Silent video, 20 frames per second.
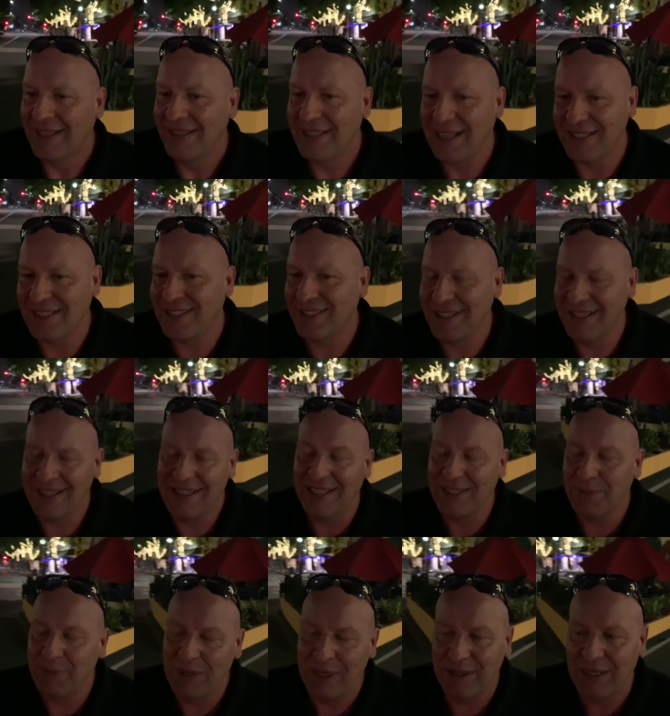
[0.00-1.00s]
That's uh,
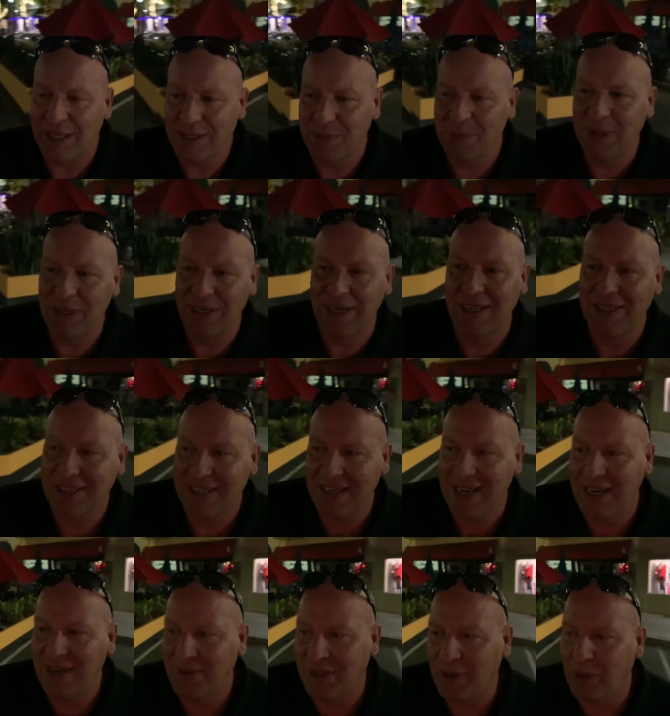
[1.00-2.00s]
that's been that's been a
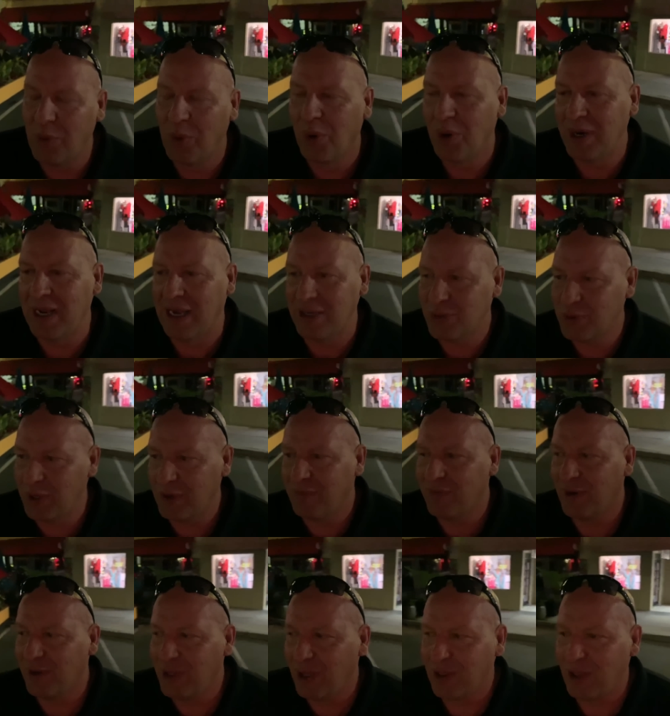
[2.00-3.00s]
kind of a worn-out trick
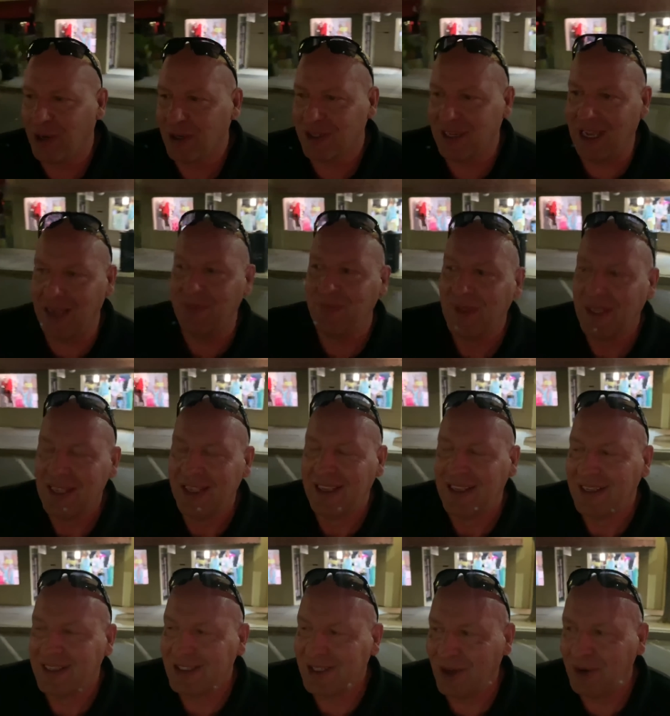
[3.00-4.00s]
for a long, long time.
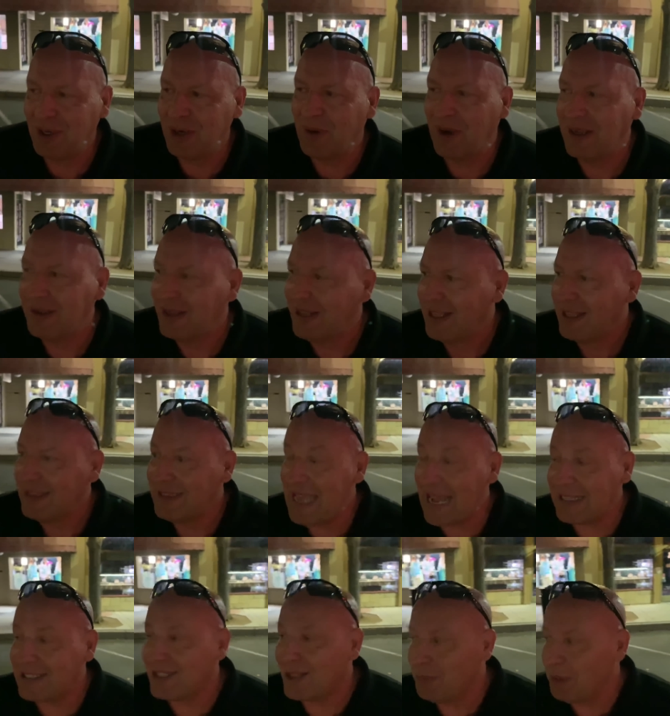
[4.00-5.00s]
So anyway.
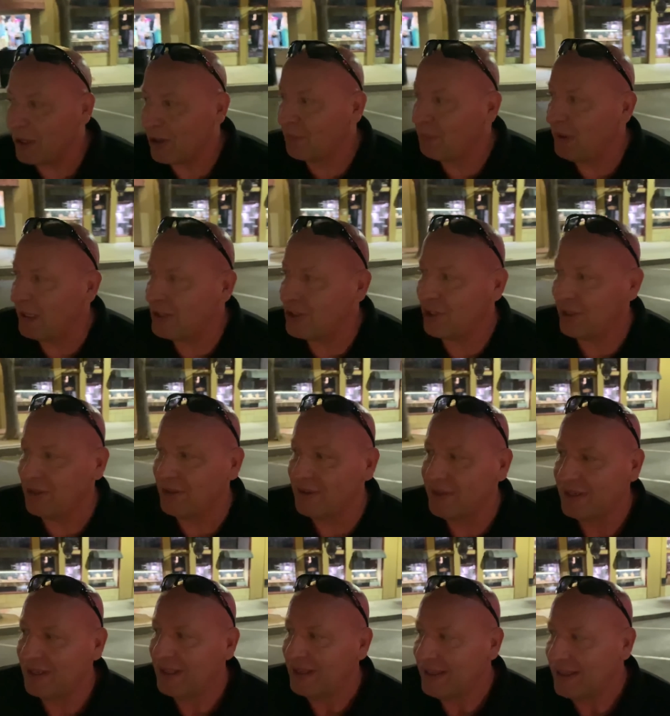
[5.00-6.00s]
That's the bigger picture.
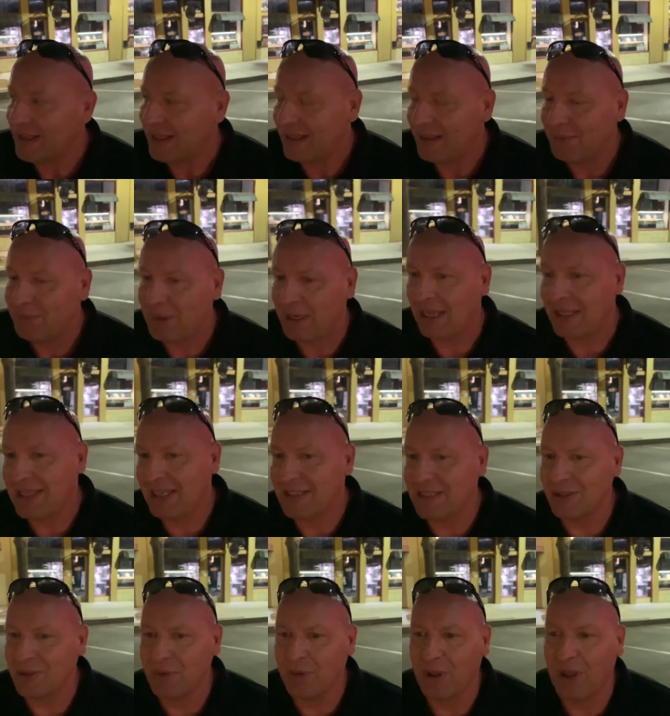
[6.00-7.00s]
But I think
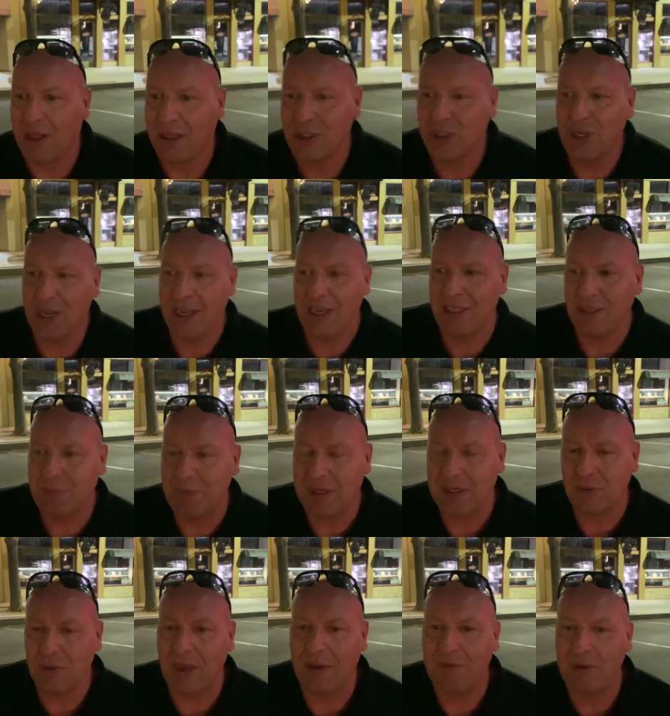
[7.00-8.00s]
this will all change
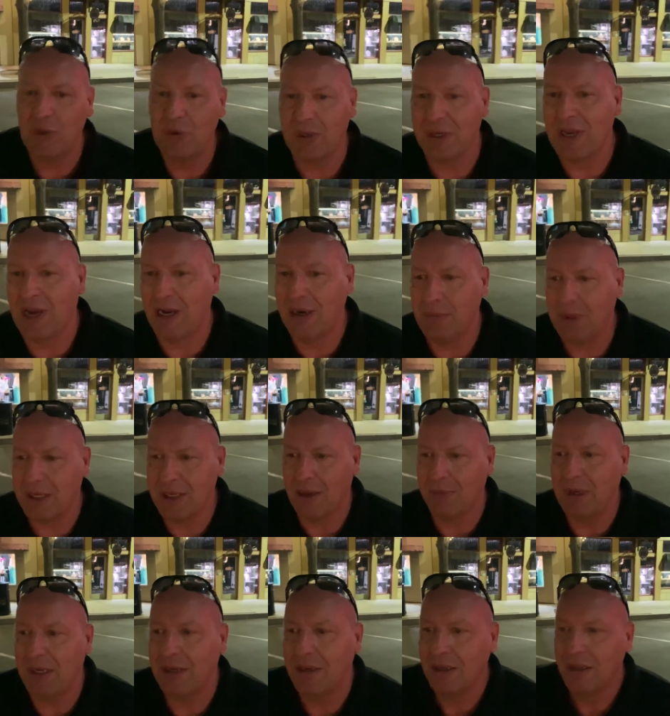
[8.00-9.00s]
because we have a new economy
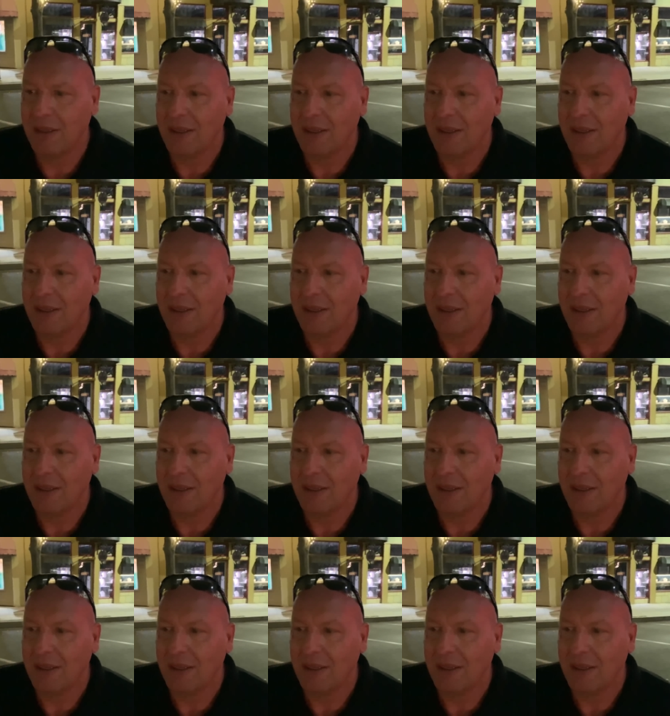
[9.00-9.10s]
coming.